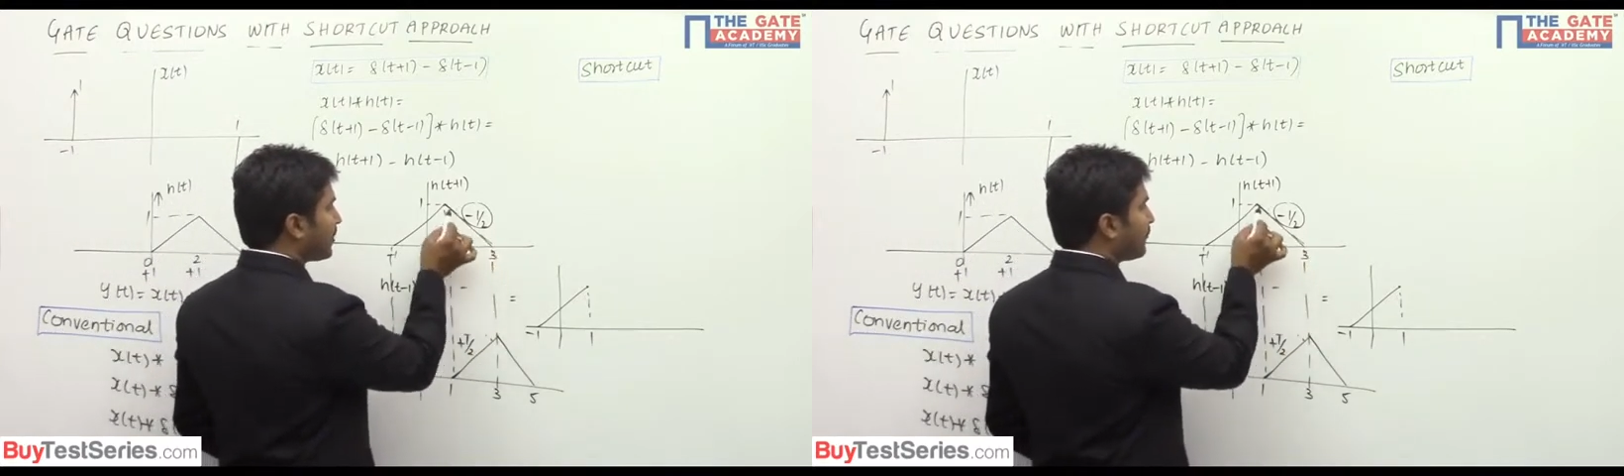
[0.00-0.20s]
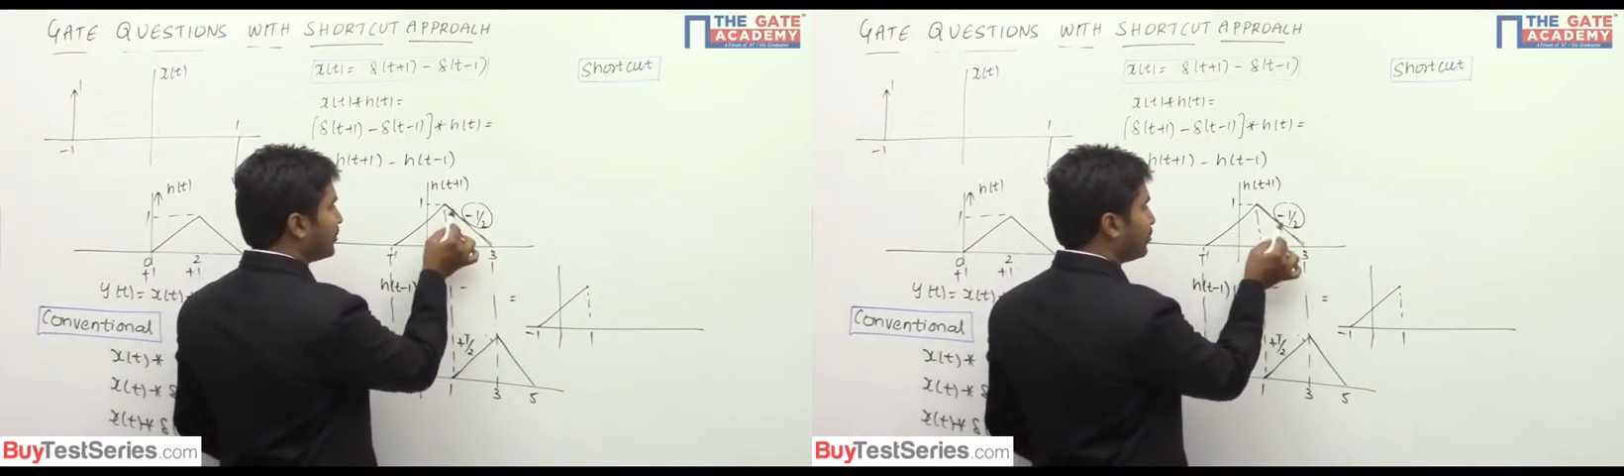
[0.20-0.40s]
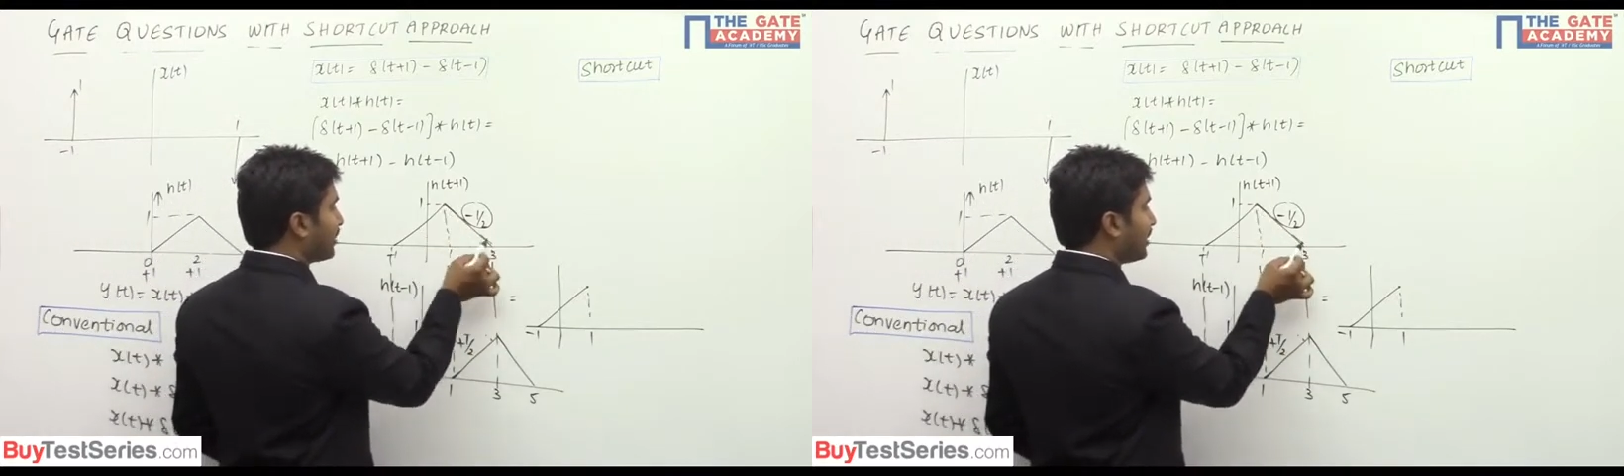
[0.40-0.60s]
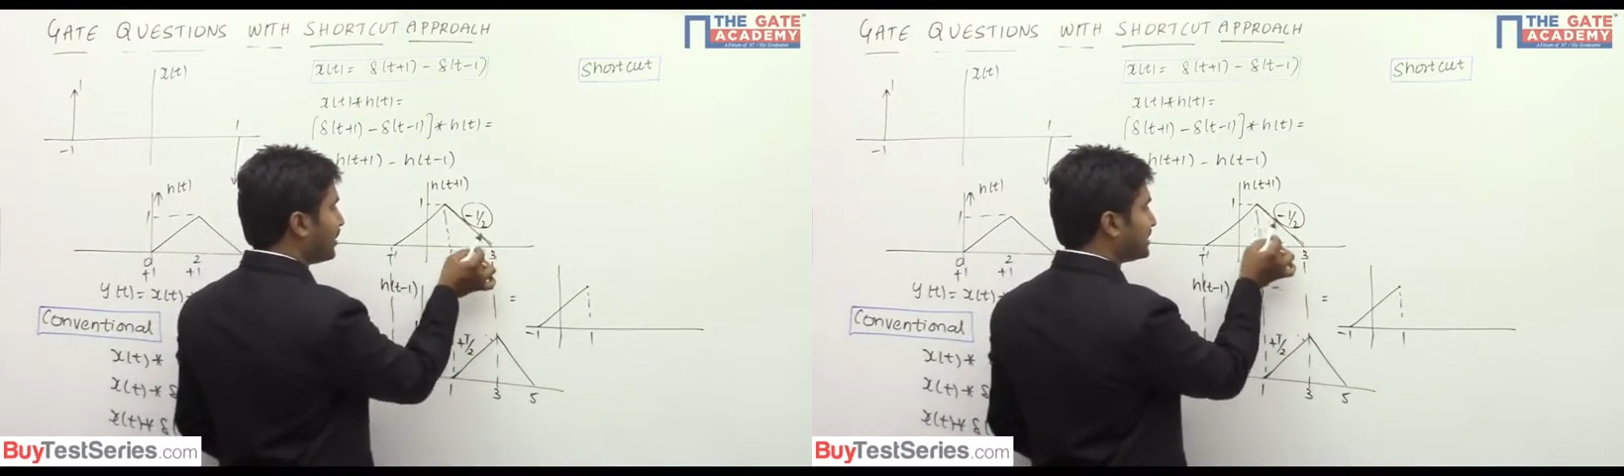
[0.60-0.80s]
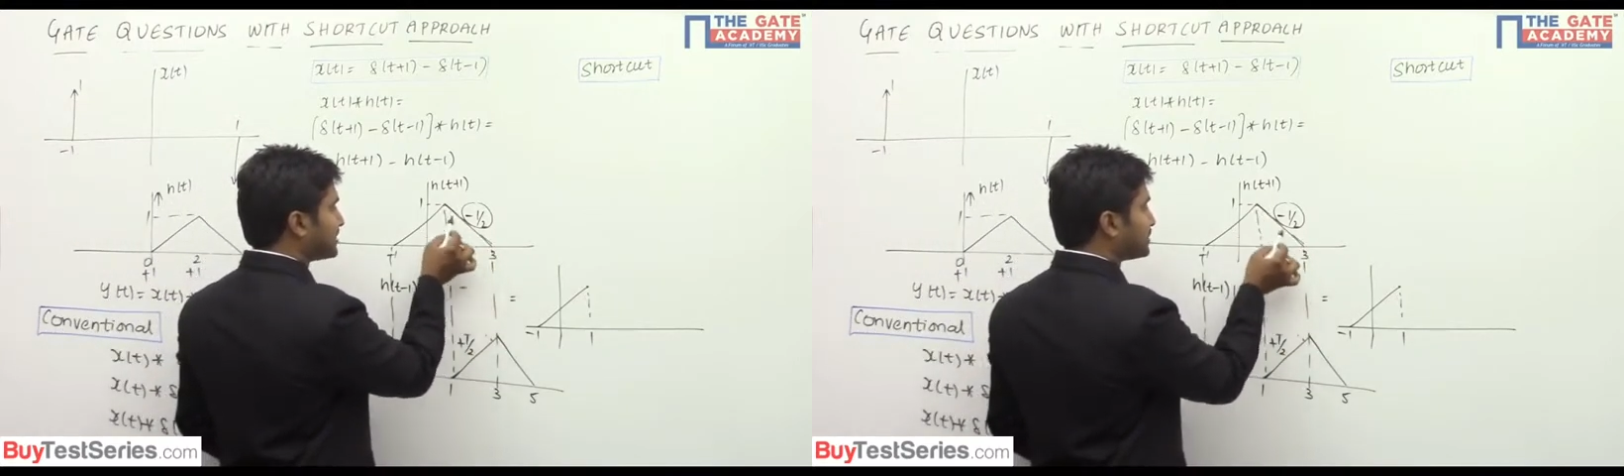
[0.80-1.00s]
when you are
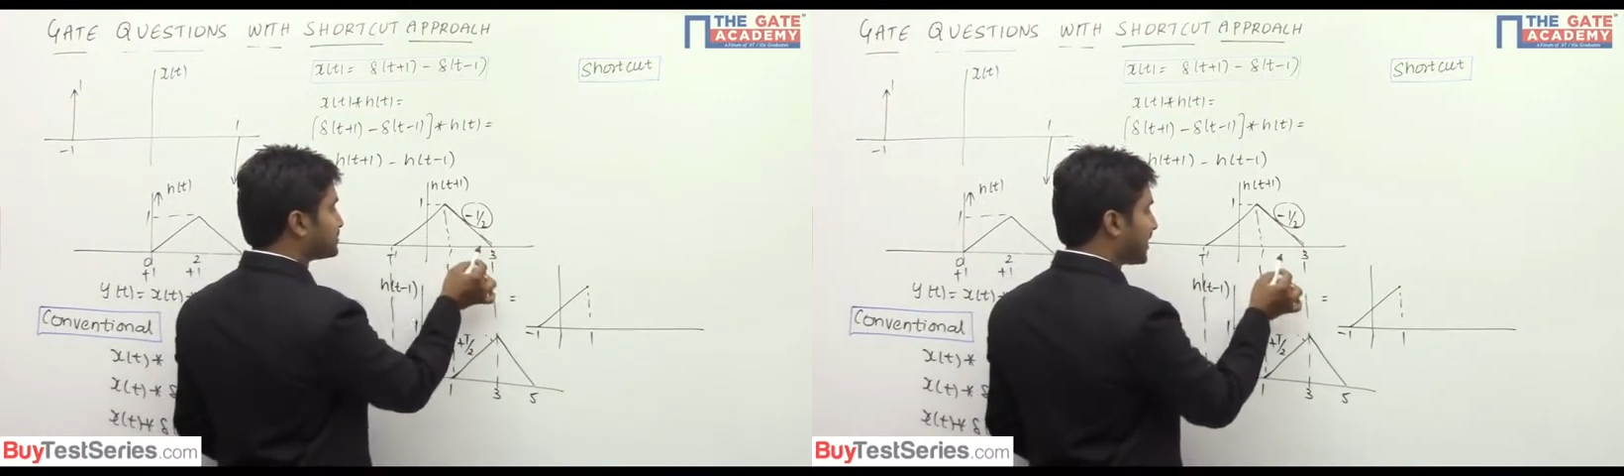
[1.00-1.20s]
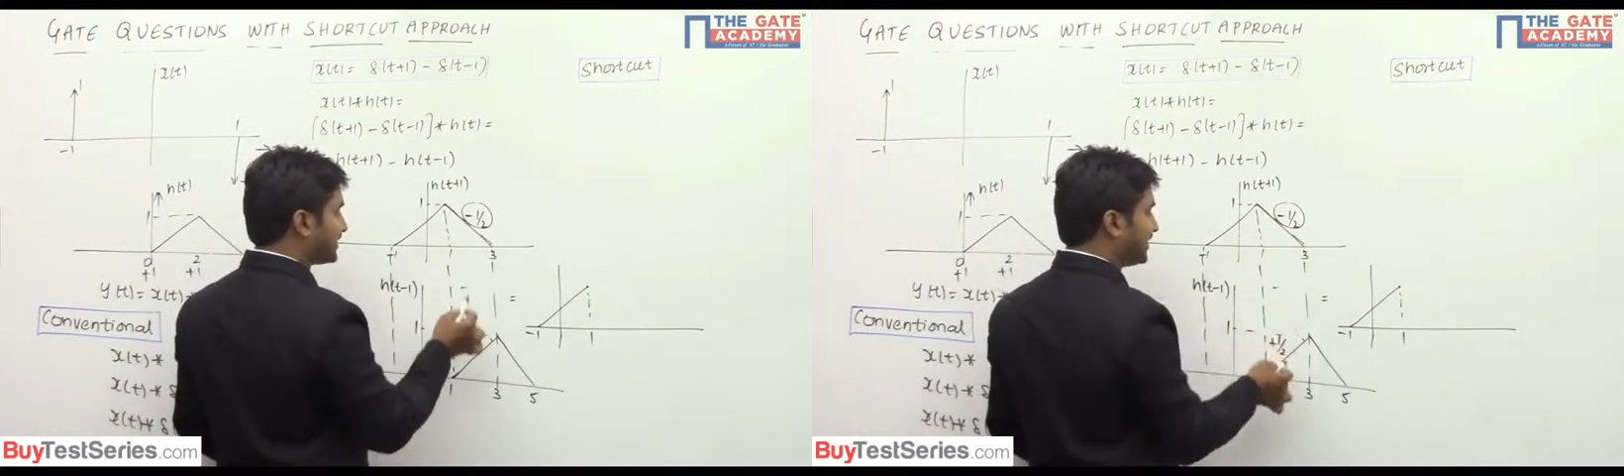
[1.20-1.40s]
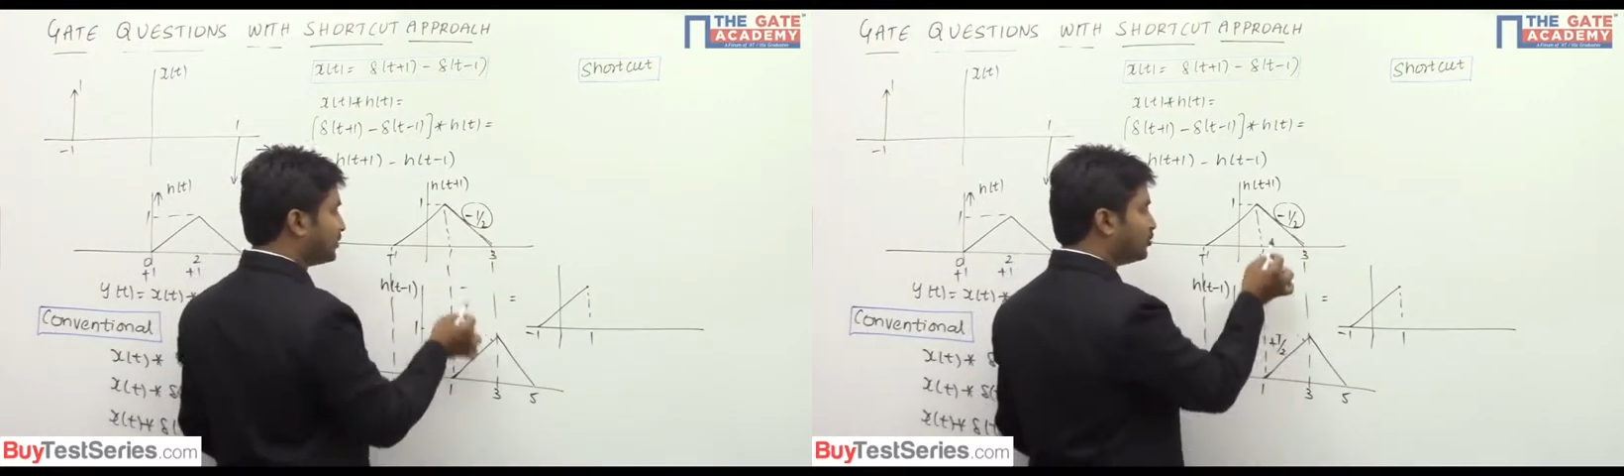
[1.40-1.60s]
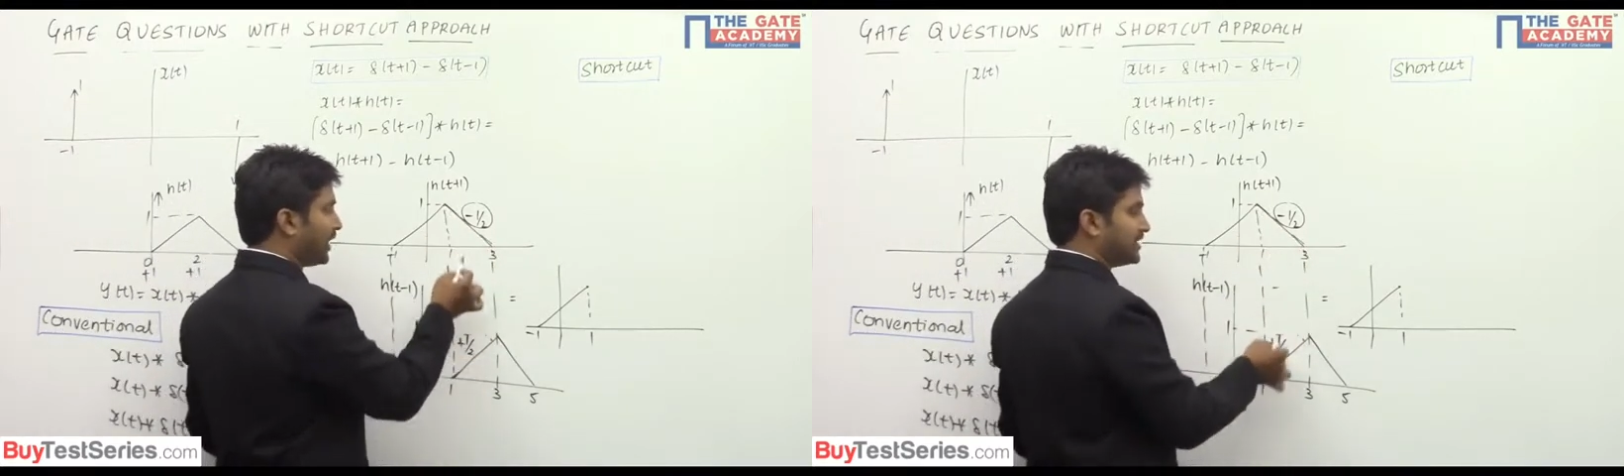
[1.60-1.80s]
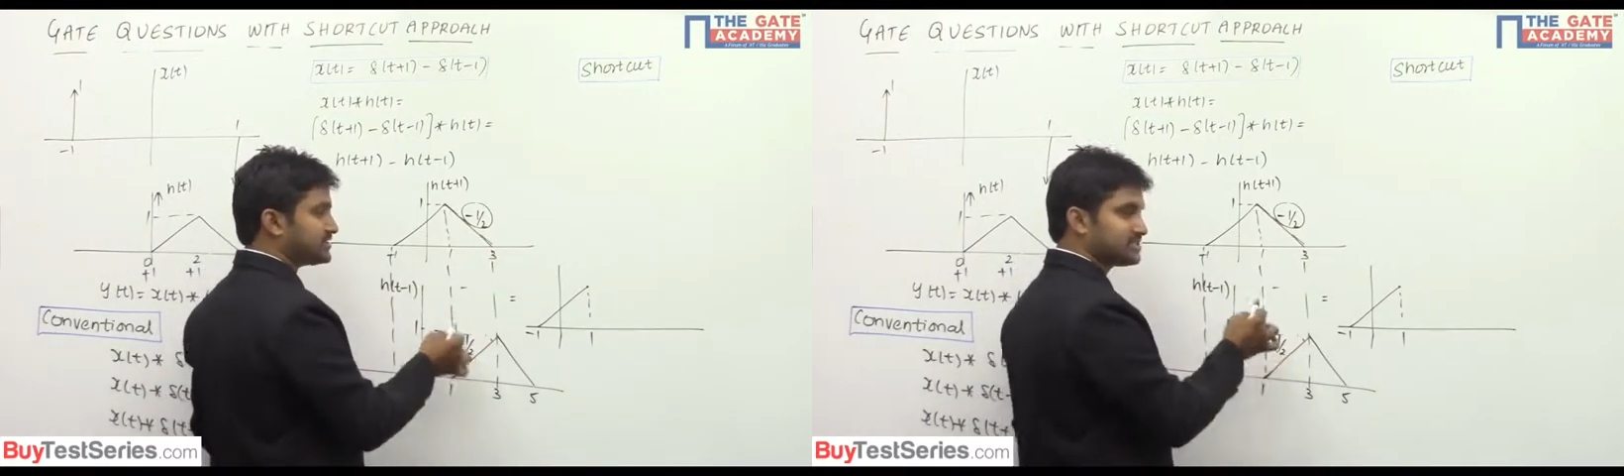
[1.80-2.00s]
subtracting two
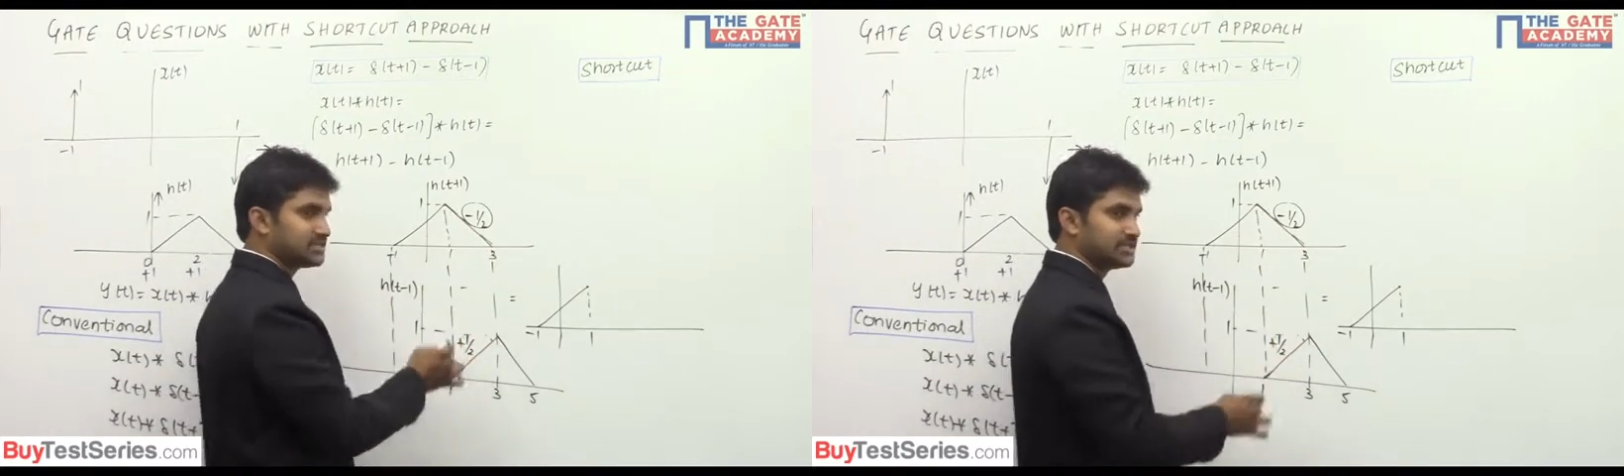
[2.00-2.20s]
lines,